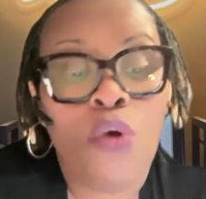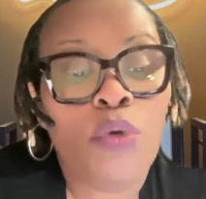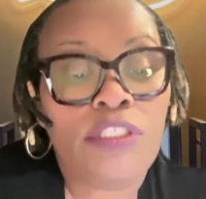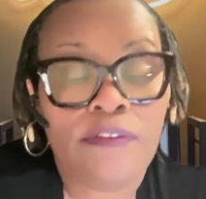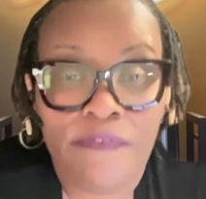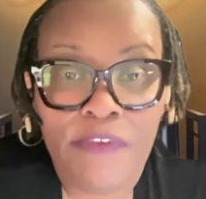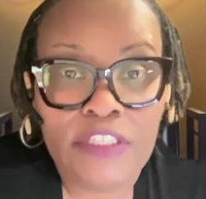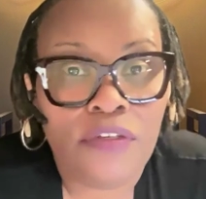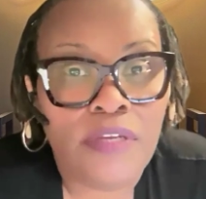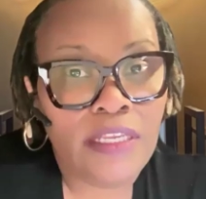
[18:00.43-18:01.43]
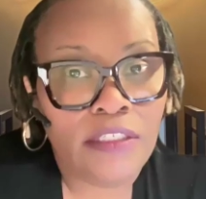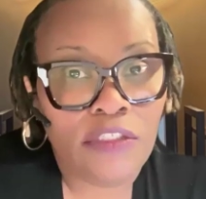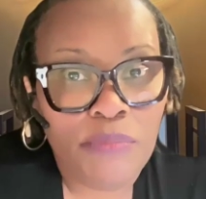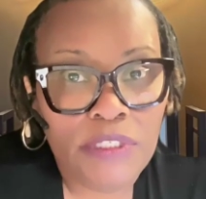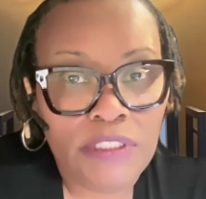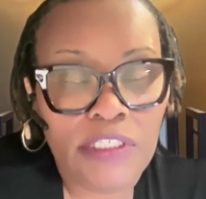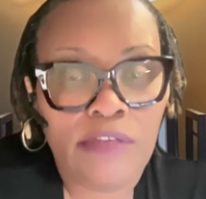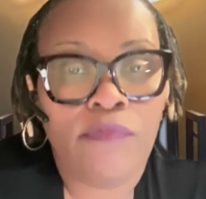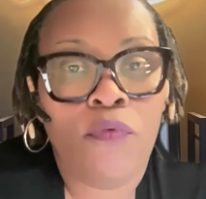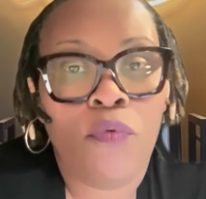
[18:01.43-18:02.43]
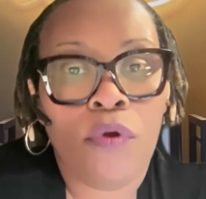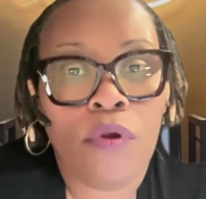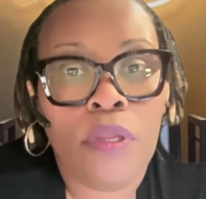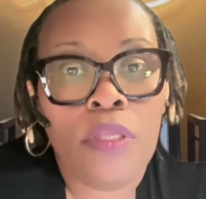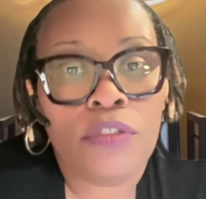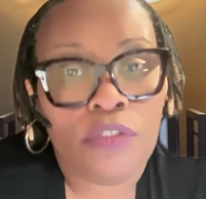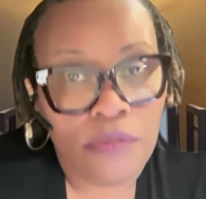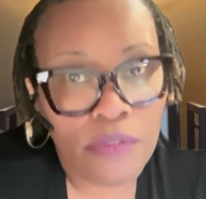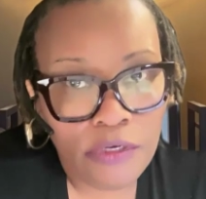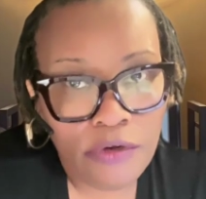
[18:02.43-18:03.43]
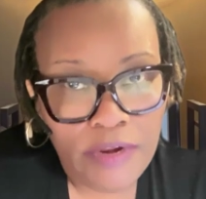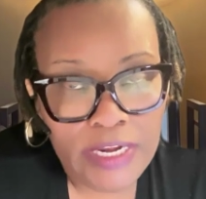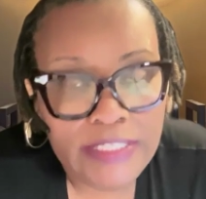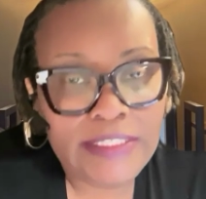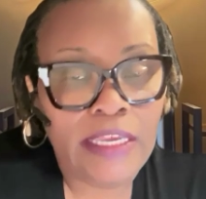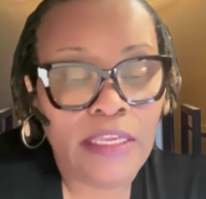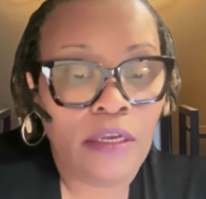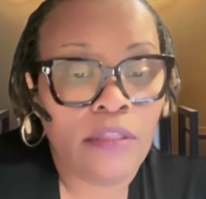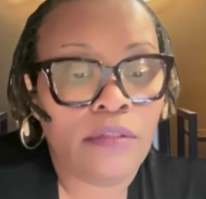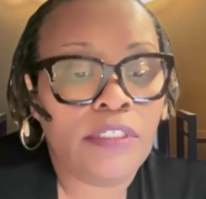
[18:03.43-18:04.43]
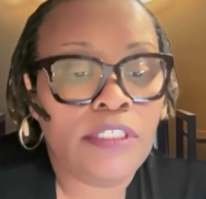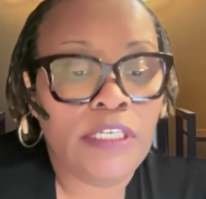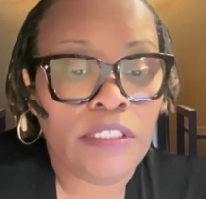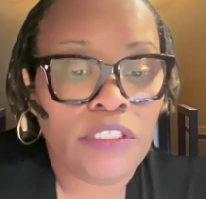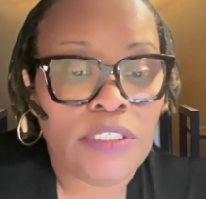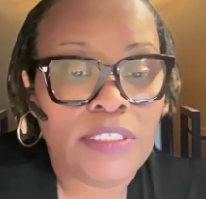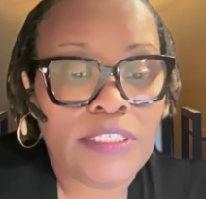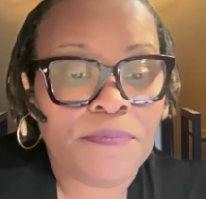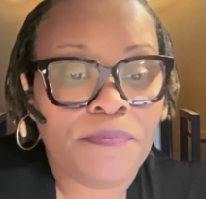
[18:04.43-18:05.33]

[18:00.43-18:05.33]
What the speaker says: which affects eligibility for certain credits and other deductions.